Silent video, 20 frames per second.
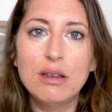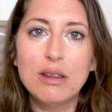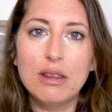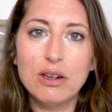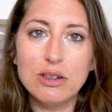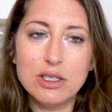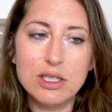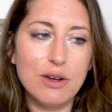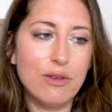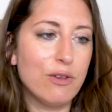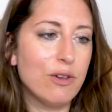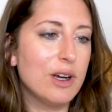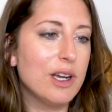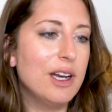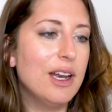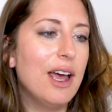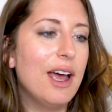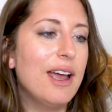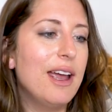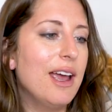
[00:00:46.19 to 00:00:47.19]
They're
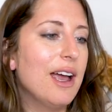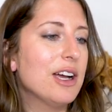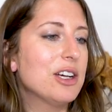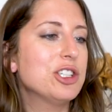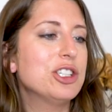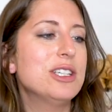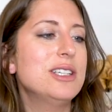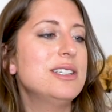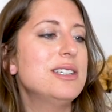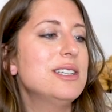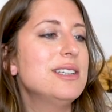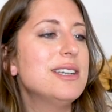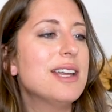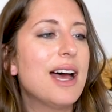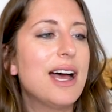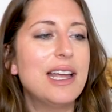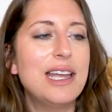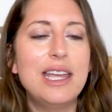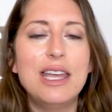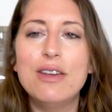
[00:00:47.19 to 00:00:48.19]
different. I actually did
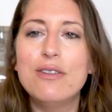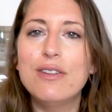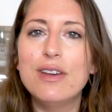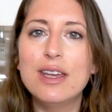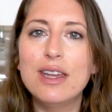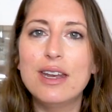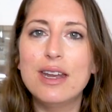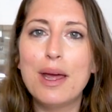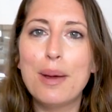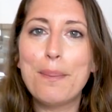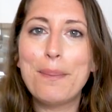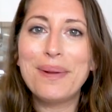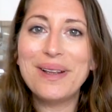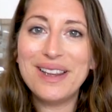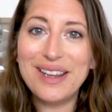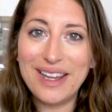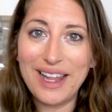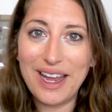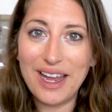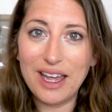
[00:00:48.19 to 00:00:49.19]
not even
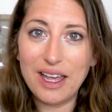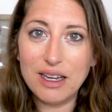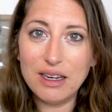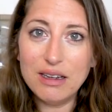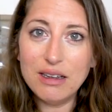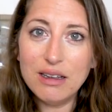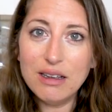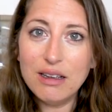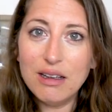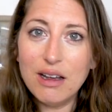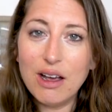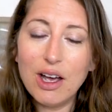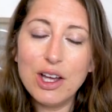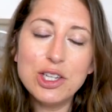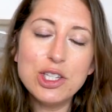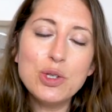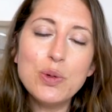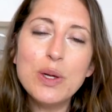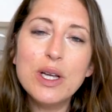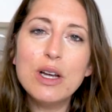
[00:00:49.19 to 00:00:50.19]
plan
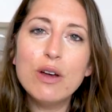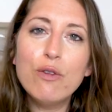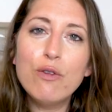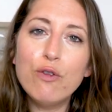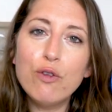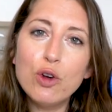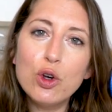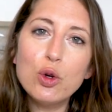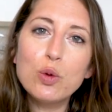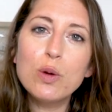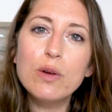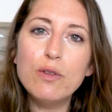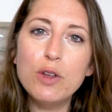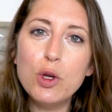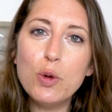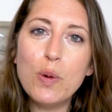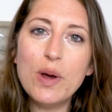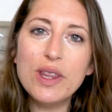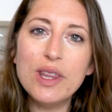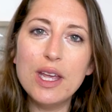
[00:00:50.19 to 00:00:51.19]
on doing a full
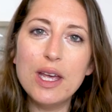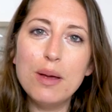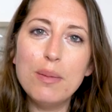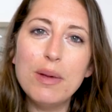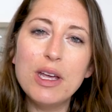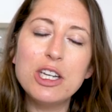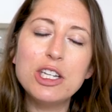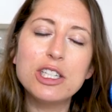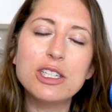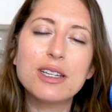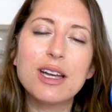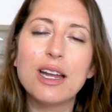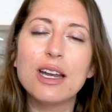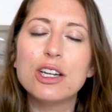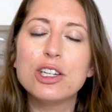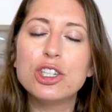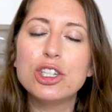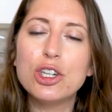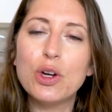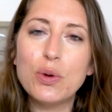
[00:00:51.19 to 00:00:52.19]
review on them. I just kind
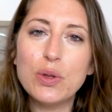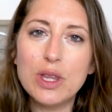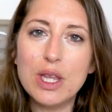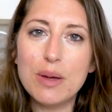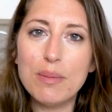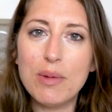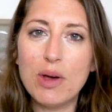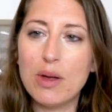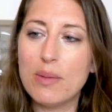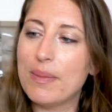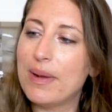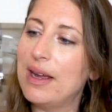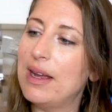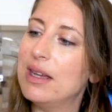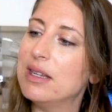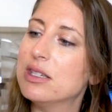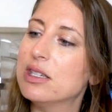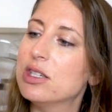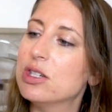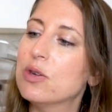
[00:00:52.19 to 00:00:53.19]
of showed them on my
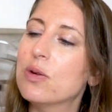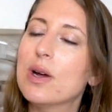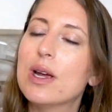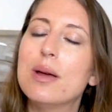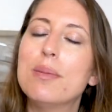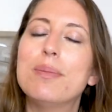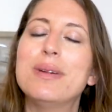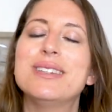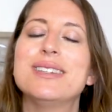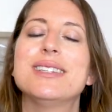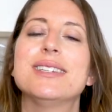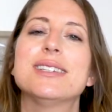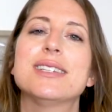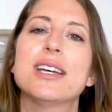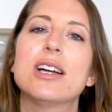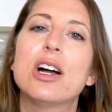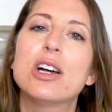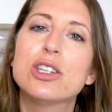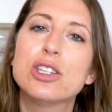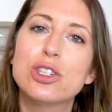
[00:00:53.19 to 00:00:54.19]
Instagram. But since
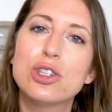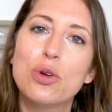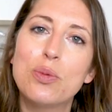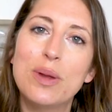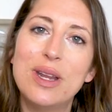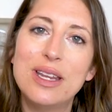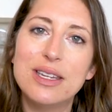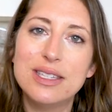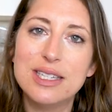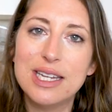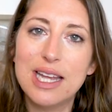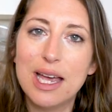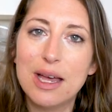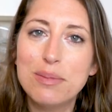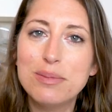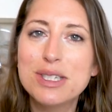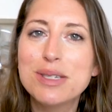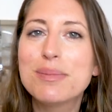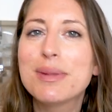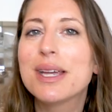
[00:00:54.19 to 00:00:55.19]
I got so many
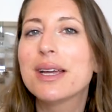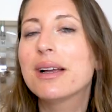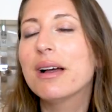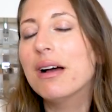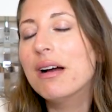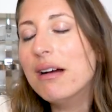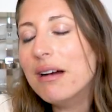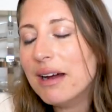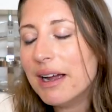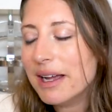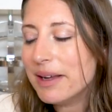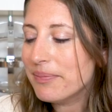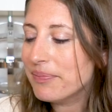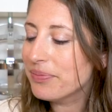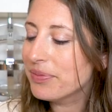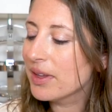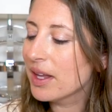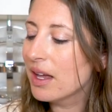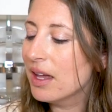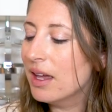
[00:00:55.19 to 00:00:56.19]
DMs, I'm like, all right,
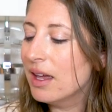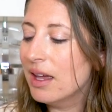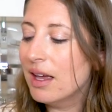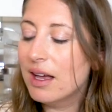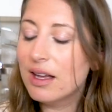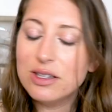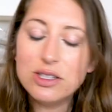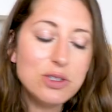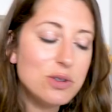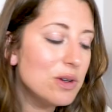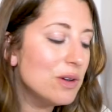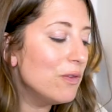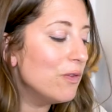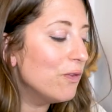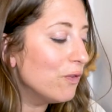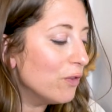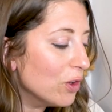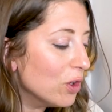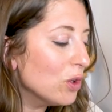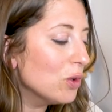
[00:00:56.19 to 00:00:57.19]
I'll do a
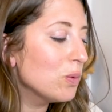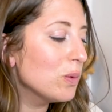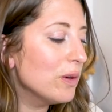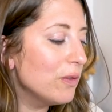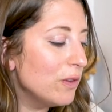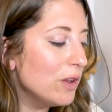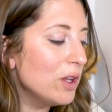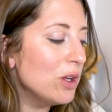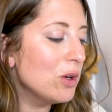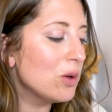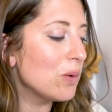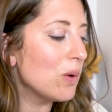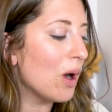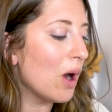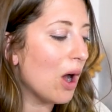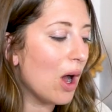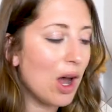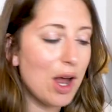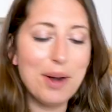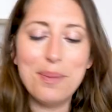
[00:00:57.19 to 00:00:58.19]
full review
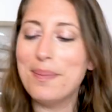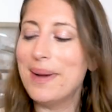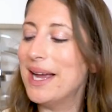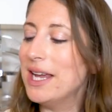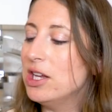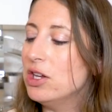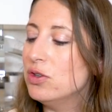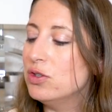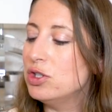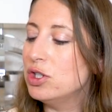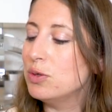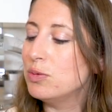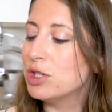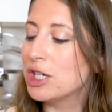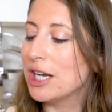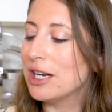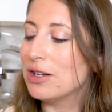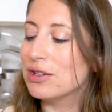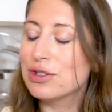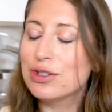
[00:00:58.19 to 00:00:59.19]
on my YouTube
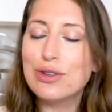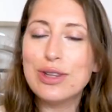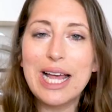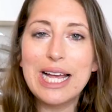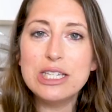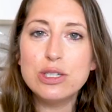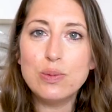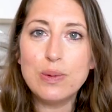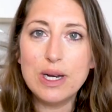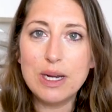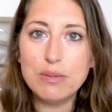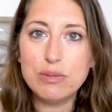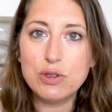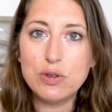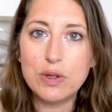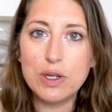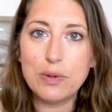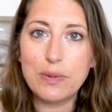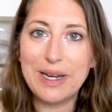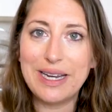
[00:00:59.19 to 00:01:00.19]
channel. So that's what I'm
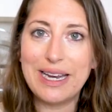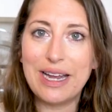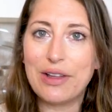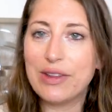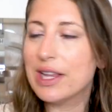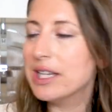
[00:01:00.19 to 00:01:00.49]
doing right now.